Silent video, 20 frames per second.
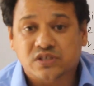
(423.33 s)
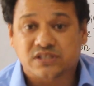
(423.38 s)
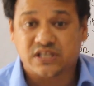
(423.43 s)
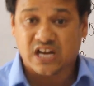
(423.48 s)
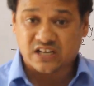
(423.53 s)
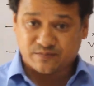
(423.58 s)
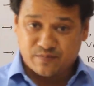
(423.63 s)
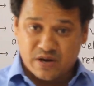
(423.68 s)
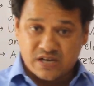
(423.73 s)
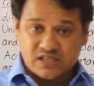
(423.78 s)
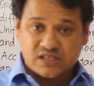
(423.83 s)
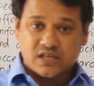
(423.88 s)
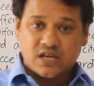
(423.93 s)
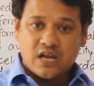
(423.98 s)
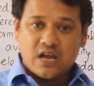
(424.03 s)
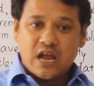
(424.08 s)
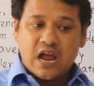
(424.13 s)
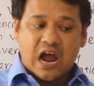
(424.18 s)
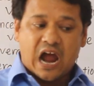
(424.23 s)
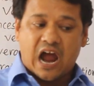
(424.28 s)
That means
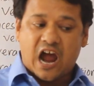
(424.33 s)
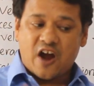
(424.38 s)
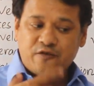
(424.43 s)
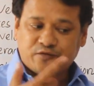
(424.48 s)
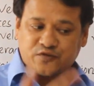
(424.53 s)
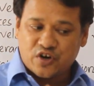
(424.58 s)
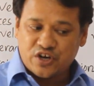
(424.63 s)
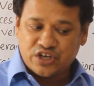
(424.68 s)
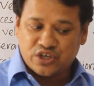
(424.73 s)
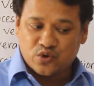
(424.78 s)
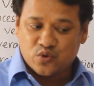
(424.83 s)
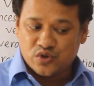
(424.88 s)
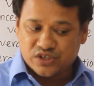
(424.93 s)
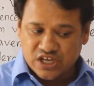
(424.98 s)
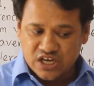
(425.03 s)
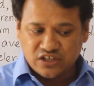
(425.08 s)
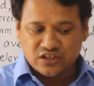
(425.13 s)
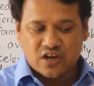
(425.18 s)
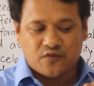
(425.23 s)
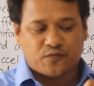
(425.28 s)
after
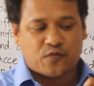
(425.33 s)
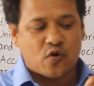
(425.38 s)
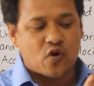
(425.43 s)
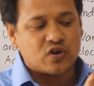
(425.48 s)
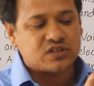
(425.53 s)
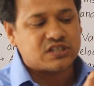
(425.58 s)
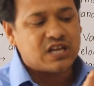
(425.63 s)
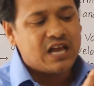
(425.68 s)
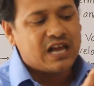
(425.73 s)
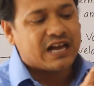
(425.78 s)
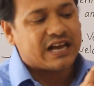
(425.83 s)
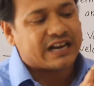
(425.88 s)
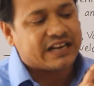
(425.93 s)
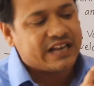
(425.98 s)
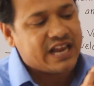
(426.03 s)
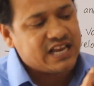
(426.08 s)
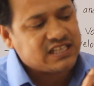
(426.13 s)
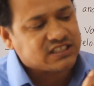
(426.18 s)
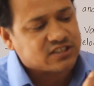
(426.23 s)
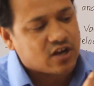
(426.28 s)
using the force, a
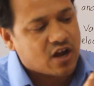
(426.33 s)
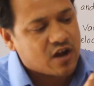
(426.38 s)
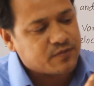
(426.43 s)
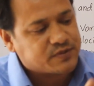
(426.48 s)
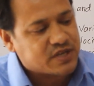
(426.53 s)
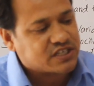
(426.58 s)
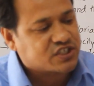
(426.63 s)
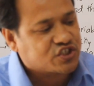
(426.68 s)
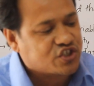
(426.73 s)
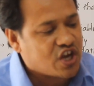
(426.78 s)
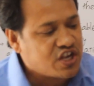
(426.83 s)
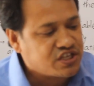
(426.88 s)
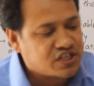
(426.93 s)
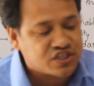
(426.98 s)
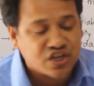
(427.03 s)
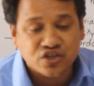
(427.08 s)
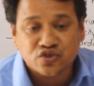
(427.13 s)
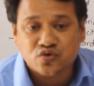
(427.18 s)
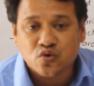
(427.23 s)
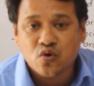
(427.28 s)
rest object changes
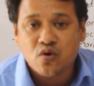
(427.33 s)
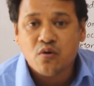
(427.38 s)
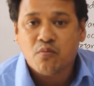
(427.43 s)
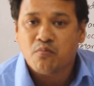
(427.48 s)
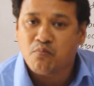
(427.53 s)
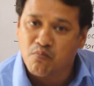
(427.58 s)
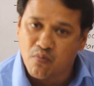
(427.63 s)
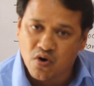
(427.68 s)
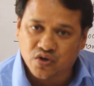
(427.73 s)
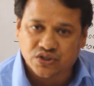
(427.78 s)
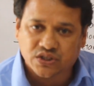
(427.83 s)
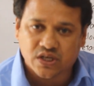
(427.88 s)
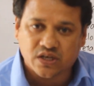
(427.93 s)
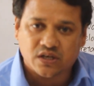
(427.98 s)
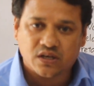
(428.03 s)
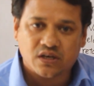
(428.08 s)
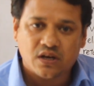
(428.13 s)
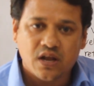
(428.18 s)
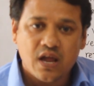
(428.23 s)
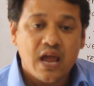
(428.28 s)
into motion.
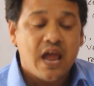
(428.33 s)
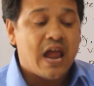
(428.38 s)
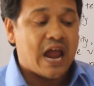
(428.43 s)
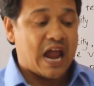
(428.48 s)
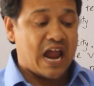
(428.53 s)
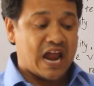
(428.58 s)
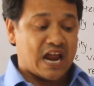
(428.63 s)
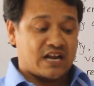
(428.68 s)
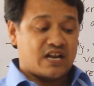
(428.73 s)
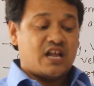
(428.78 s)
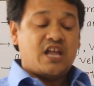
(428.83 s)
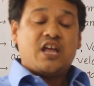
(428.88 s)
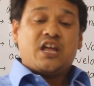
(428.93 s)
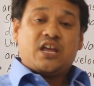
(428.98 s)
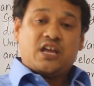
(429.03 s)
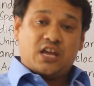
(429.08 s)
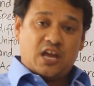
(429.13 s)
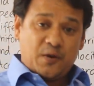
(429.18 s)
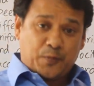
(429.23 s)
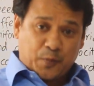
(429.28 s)

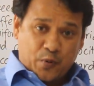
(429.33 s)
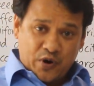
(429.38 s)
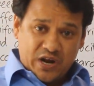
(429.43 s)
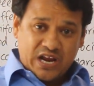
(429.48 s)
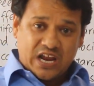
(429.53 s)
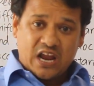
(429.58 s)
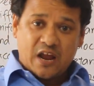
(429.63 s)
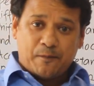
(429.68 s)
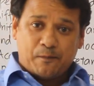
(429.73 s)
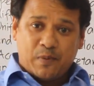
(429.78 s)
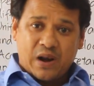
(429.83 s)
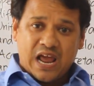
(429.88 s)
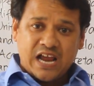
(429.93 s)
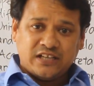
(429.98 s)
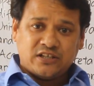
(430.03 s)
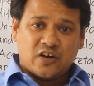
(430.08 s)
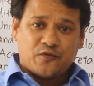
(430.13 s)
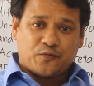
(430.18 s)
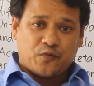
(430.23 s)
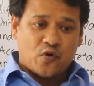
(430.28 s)
And if we apply
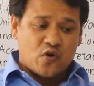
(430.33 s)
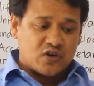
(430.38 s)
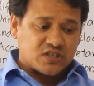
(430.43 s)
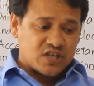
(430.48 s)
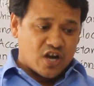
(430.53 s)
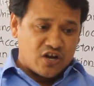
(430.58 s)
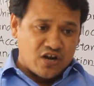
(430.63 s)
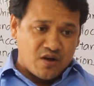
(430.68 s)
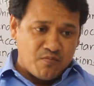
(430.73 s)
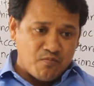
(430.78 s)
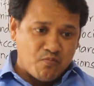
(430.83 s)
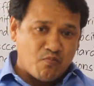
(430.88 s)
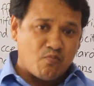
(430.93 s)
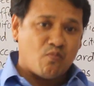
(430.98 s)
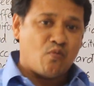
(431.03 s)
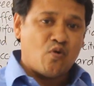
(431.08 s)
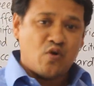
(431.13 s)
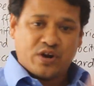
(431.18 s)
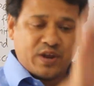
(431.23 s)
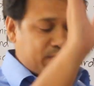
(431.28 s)
the force on a
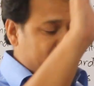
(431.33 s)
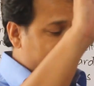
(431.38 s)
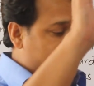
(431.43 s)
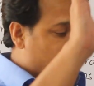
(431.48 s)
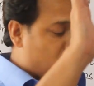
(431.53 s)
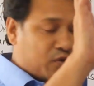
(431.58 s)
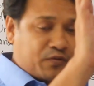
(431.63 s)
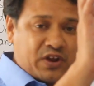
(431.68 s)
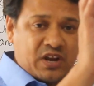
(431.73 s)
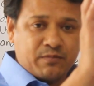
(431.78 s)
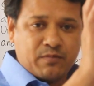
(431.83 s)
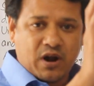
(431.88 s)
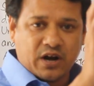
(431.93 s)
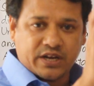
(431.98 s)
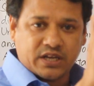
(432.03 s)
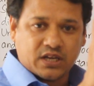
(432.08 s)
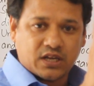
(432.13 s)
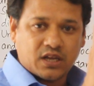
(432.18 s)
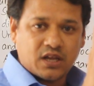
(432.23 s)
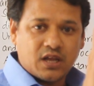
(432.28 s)
moving
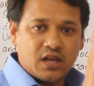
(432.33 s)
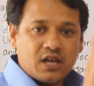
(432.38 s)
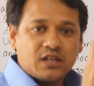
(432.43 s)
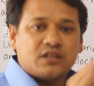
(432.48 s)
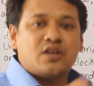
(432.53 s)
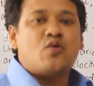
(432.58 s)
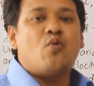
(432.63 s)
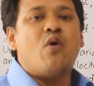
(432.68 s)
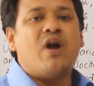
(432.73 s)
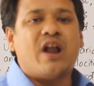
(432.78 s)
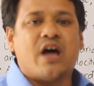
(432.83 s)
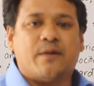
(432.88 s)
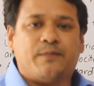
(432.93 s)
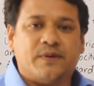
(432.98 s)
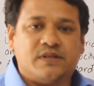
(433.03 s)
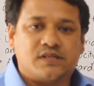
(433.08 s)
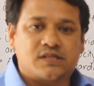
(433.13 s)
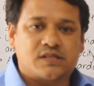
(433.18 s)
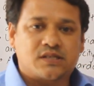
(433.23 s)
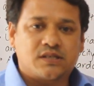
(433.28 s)
body, then what
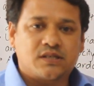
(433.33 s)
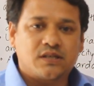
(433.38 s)
happens?